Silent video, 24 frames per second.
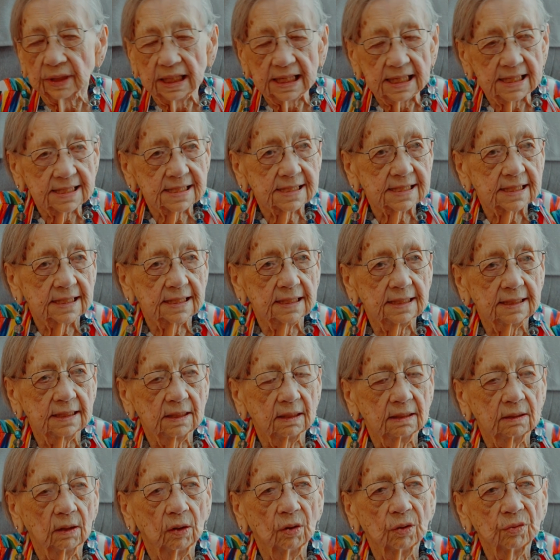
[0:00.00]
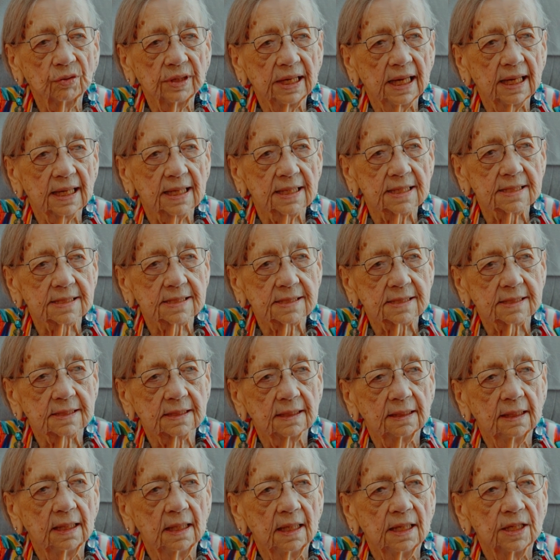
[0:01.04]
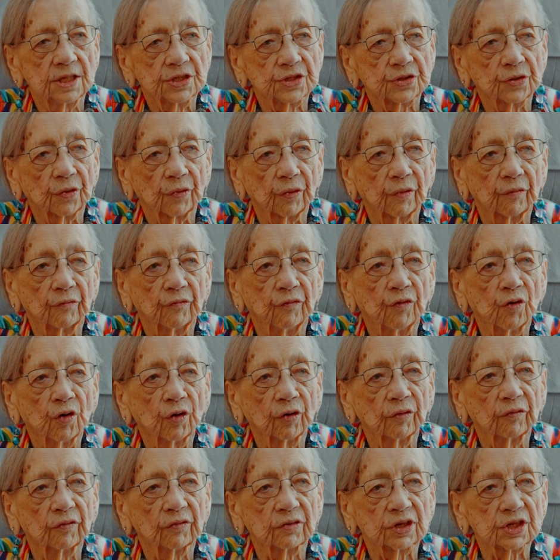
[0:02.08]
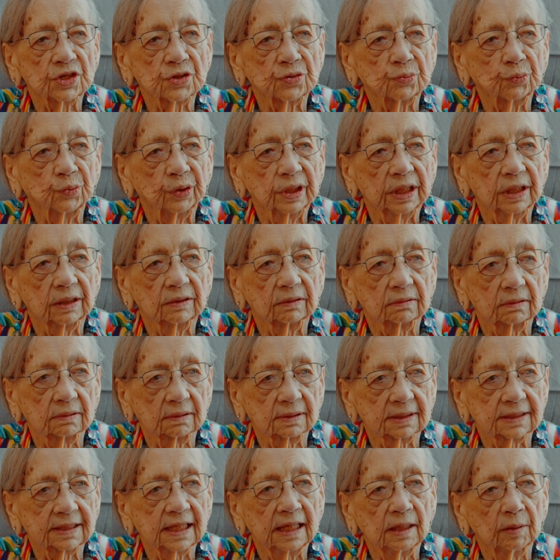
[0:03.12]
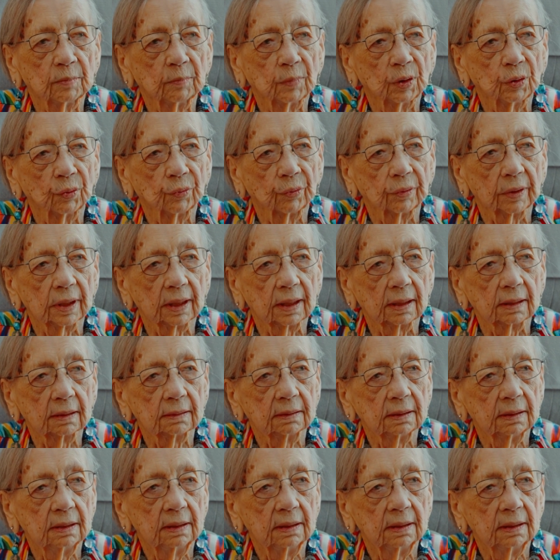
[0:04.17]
he said, oh yes. So the four of us went sailboating,